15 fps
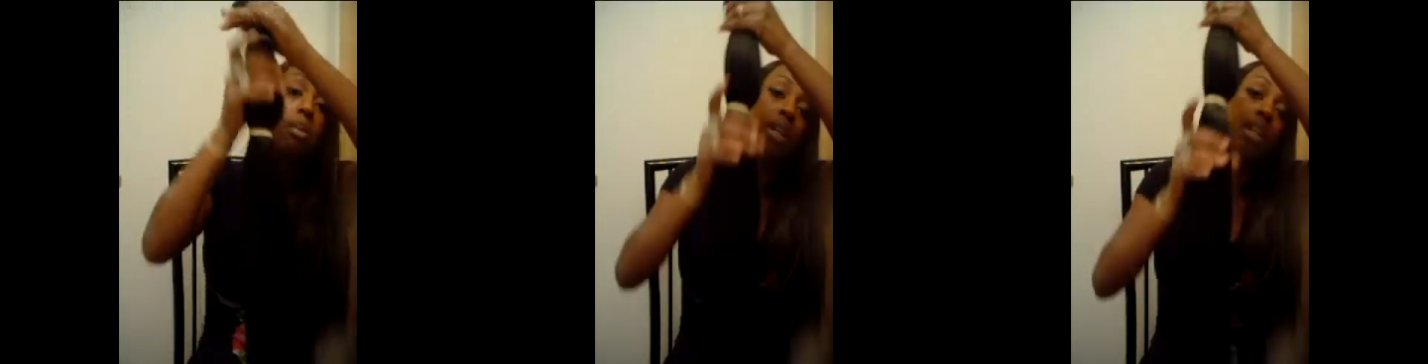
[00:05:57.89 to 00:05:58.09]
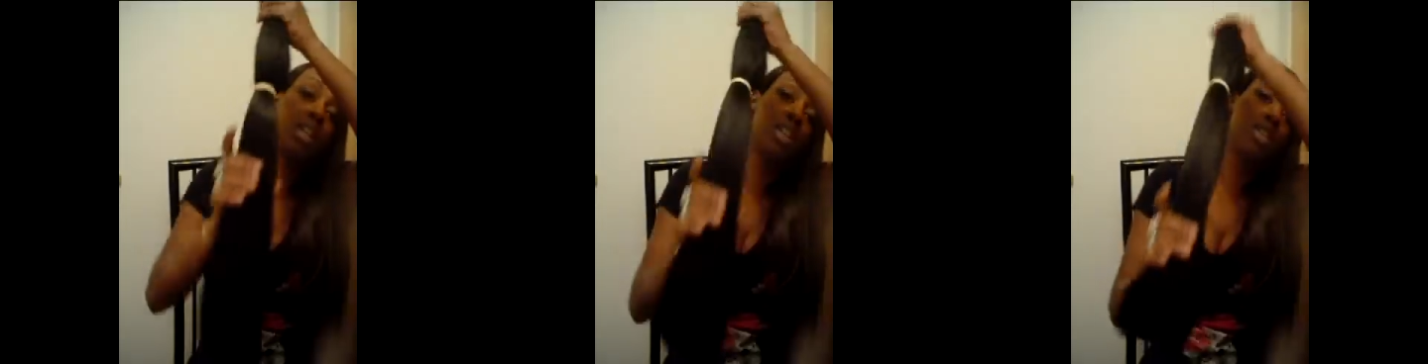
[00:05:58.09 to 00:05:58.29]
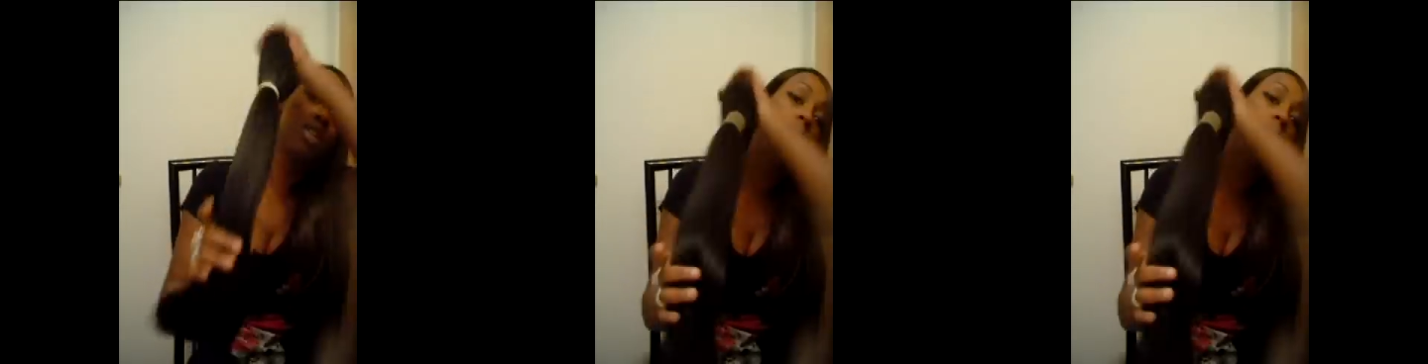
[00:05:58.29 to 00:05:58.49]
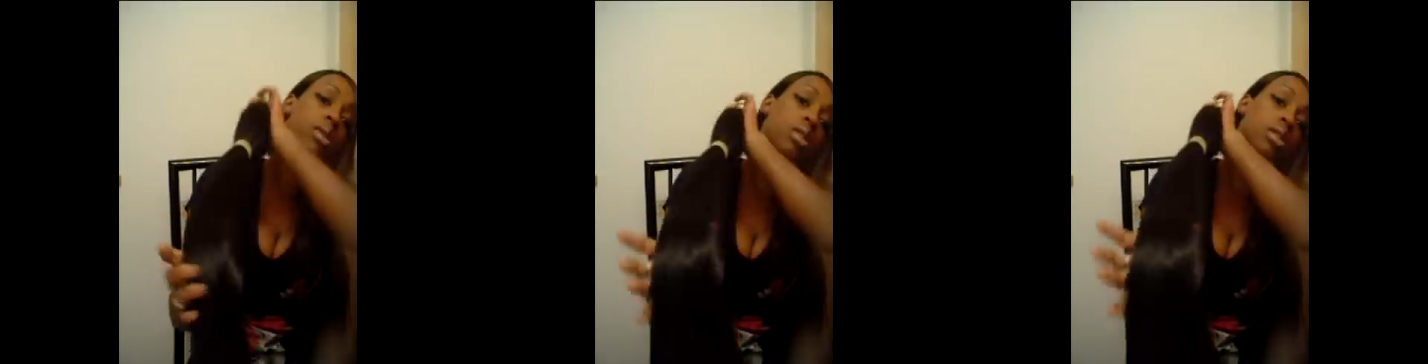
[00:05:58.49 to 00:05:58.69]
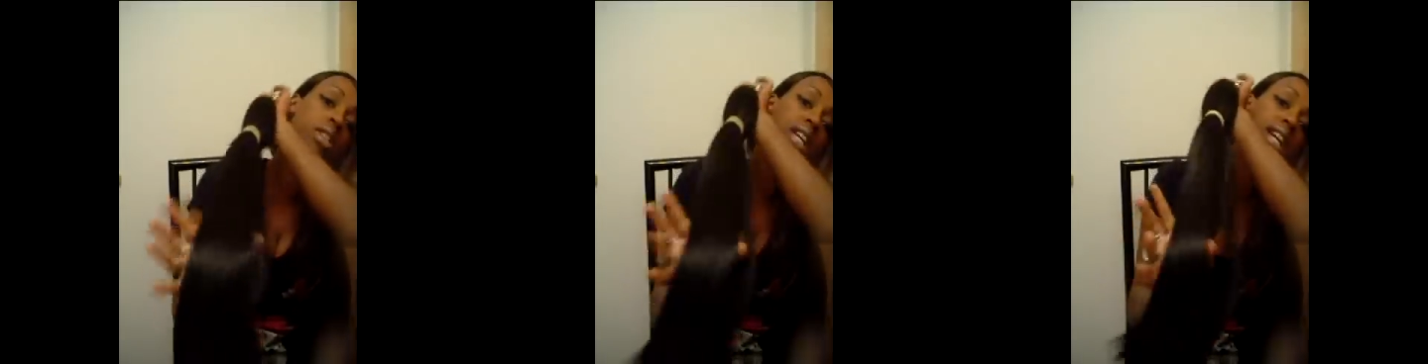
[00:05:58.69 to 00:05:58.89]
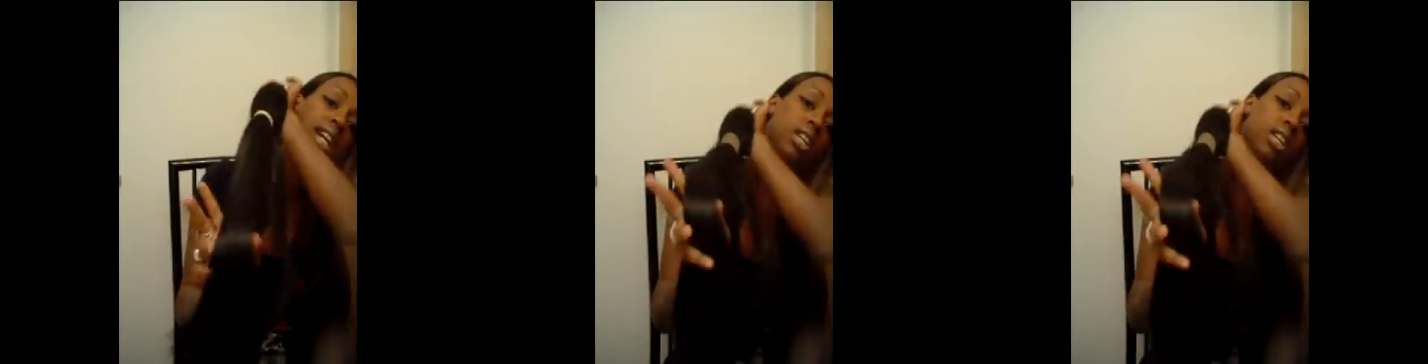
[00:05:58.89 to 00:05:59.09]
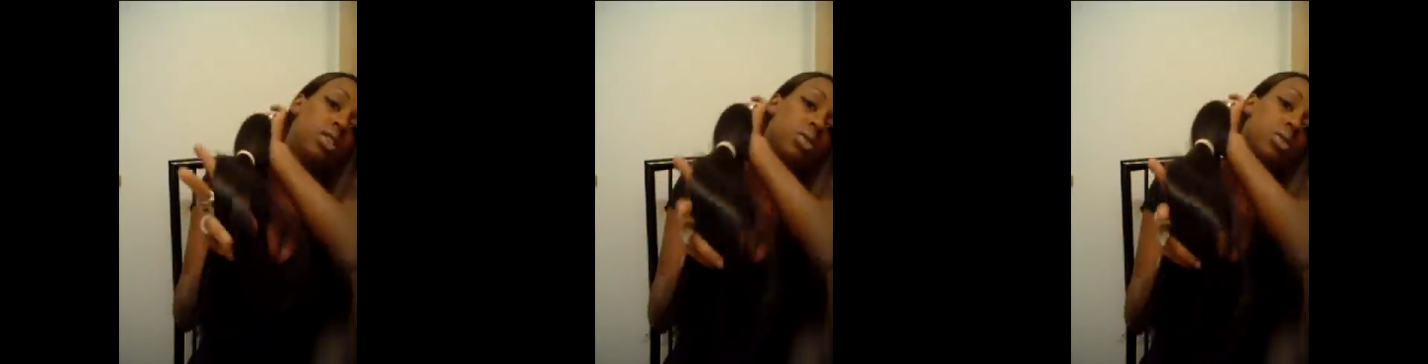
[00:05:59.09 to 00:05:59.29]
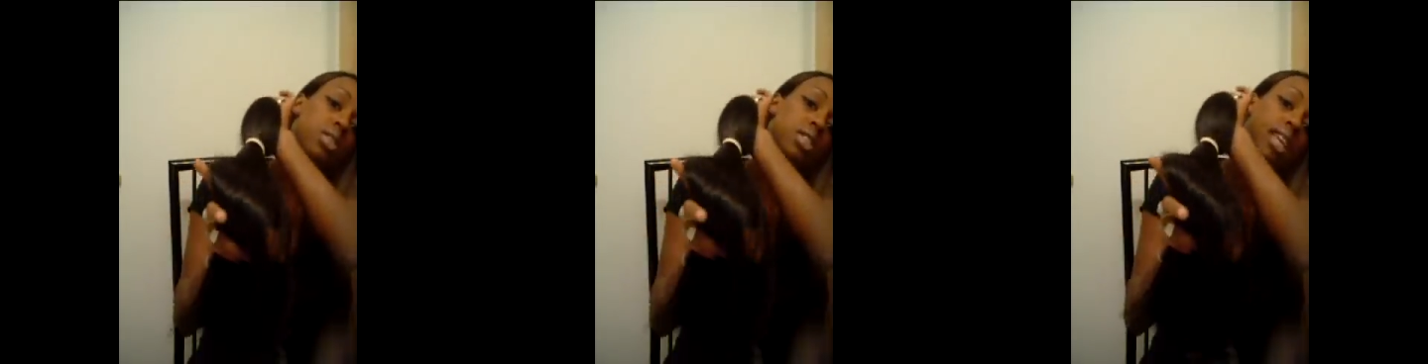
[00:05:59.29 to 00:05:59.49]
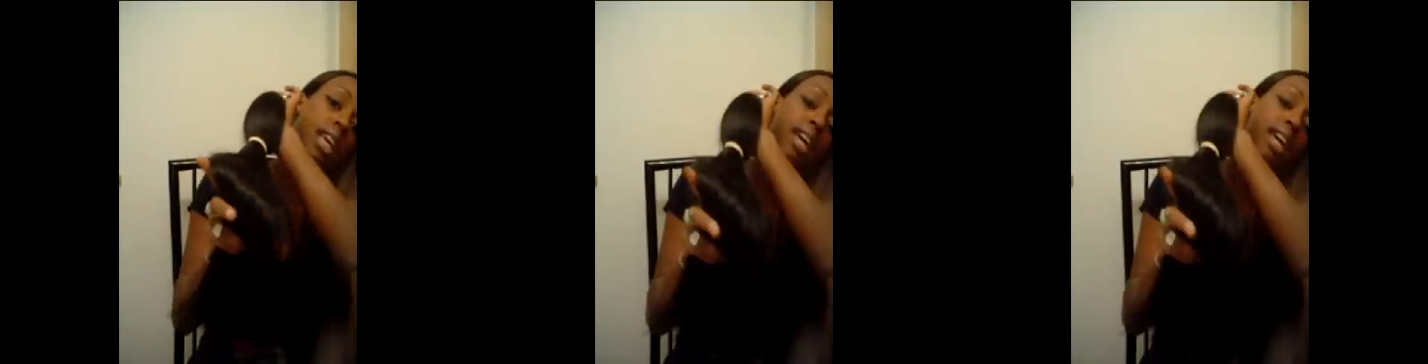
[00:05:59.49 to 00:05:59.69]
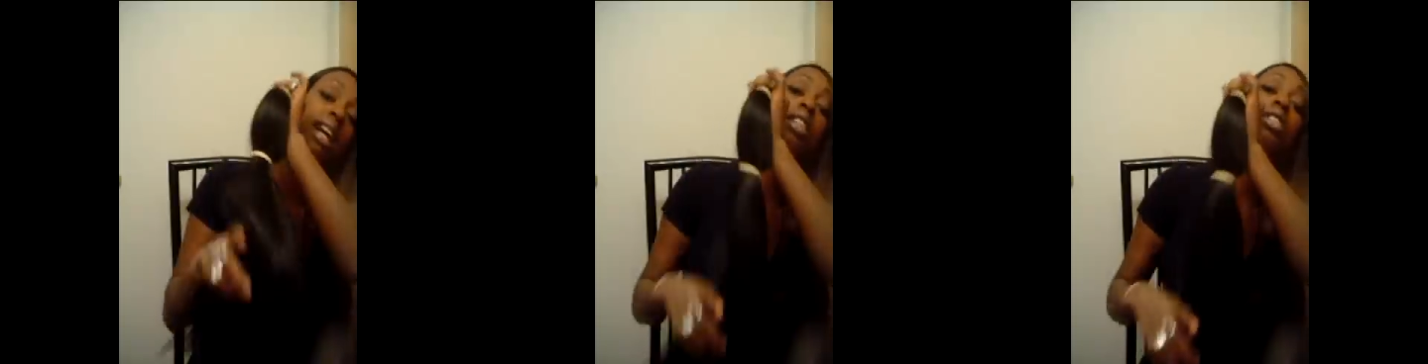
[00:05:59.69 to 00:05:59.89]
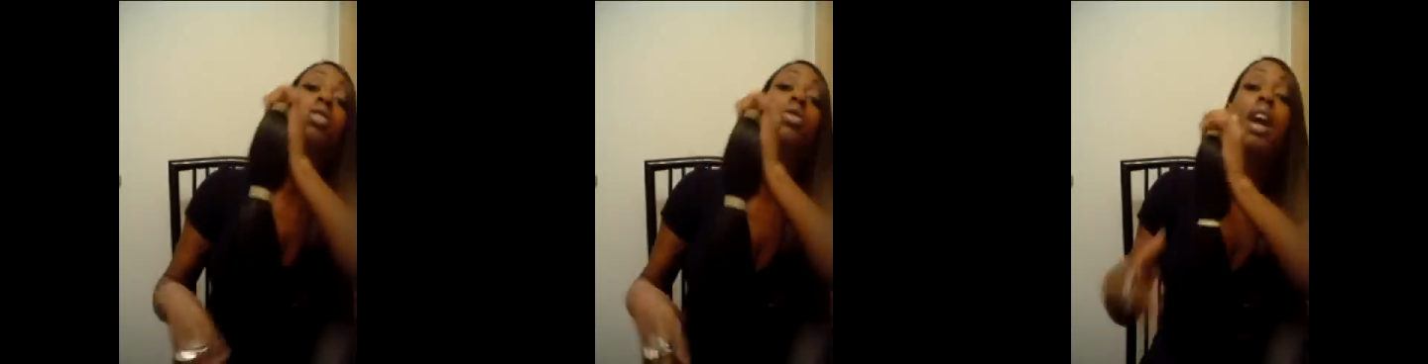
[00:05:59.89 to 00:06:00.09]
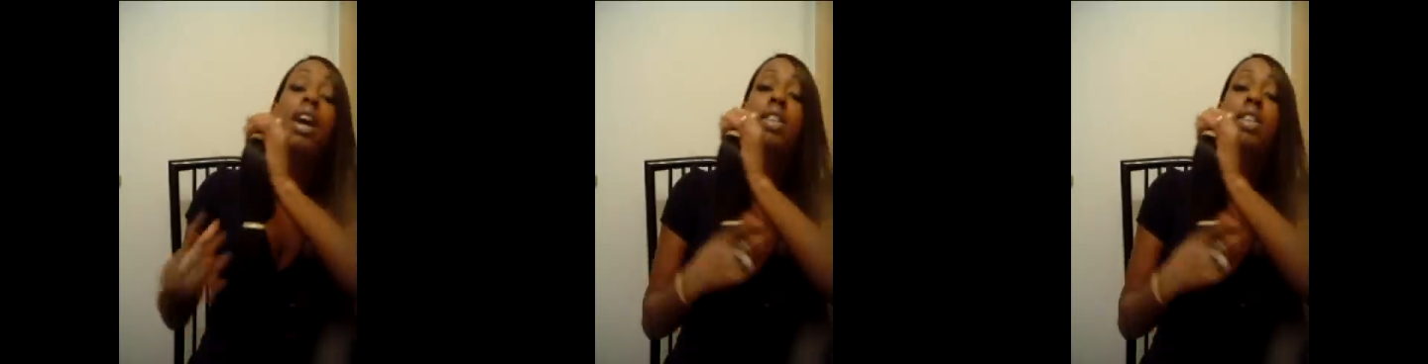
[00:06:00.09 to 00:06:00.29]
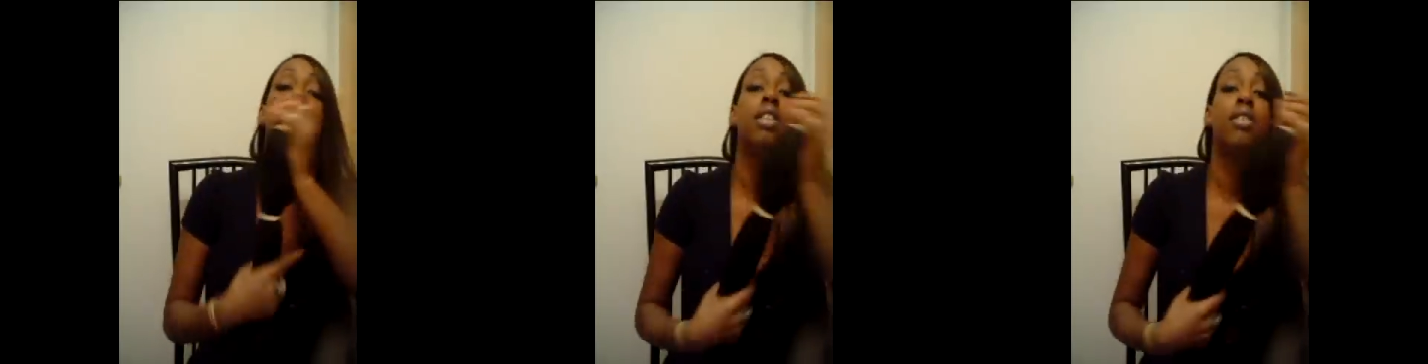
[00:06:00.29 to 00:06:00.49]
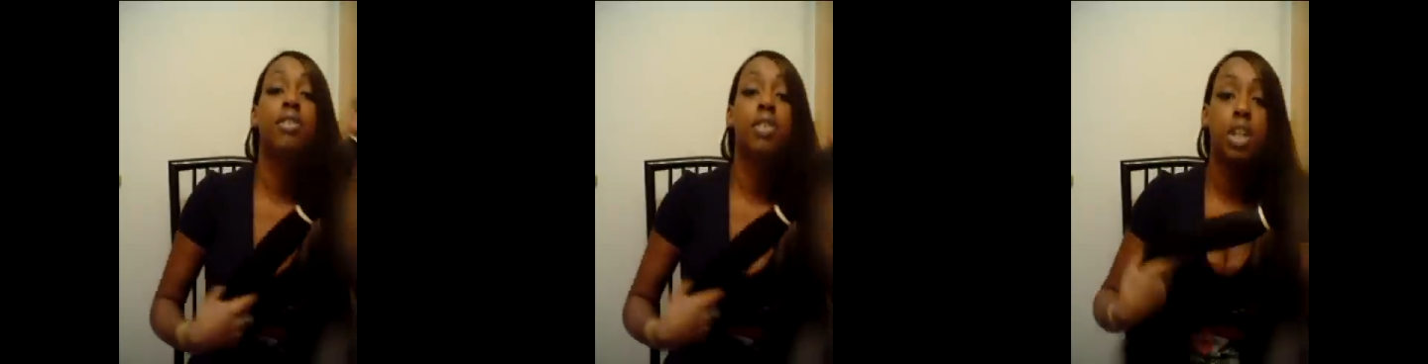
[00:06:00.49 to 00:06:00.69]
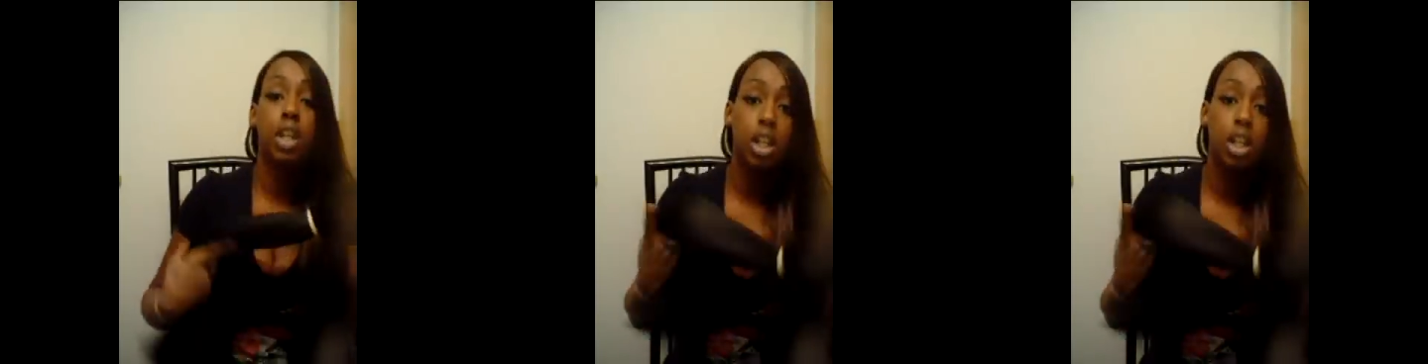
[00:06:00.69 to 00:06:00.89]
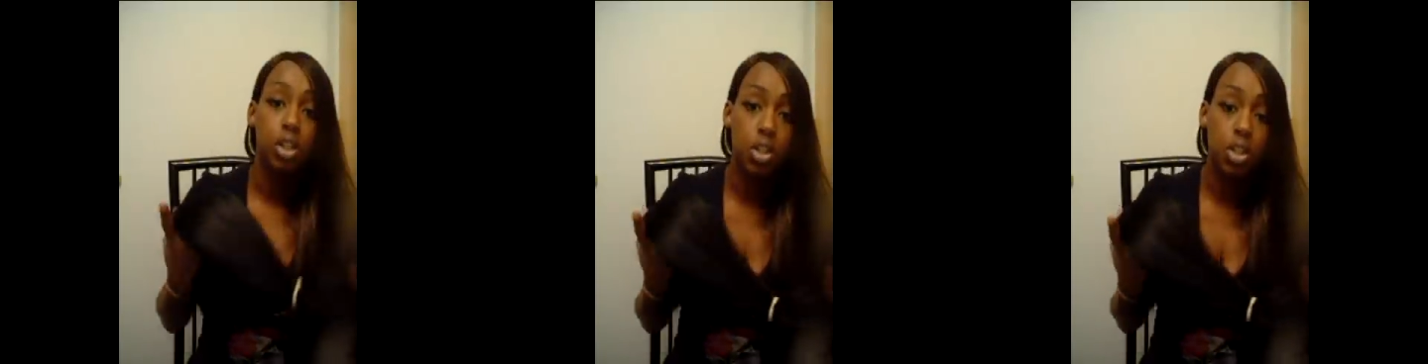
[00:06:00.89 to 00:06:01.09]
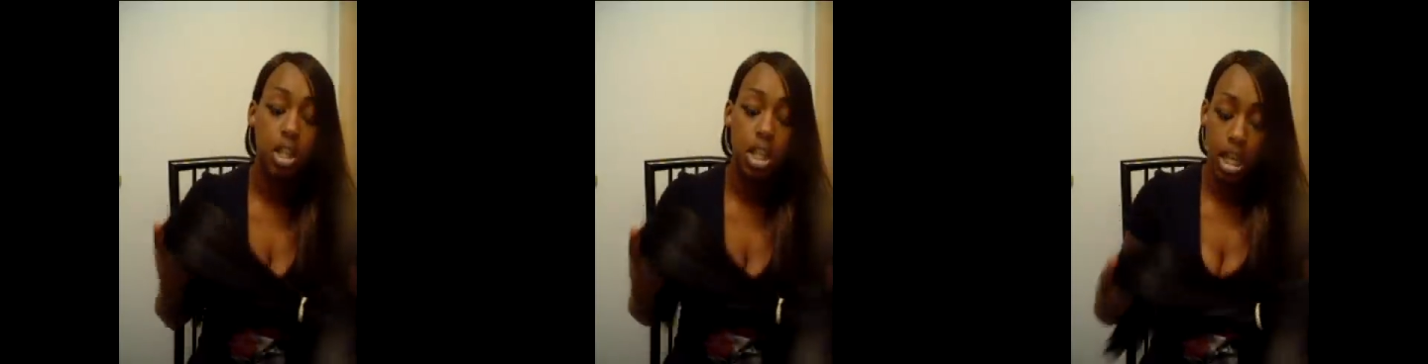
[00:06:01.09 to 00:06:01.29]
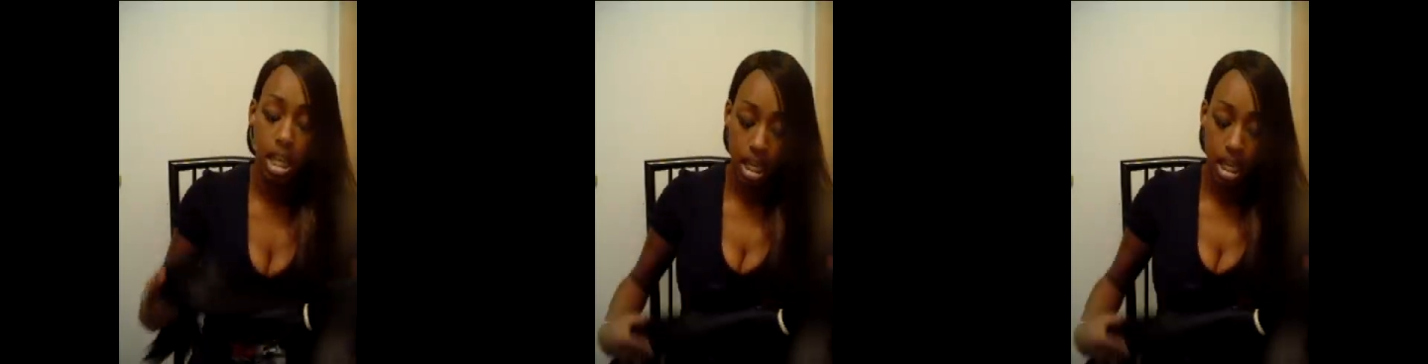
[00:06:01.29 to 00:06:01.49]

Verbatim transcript: but here's the bulk that I use, and I do have it in different colors.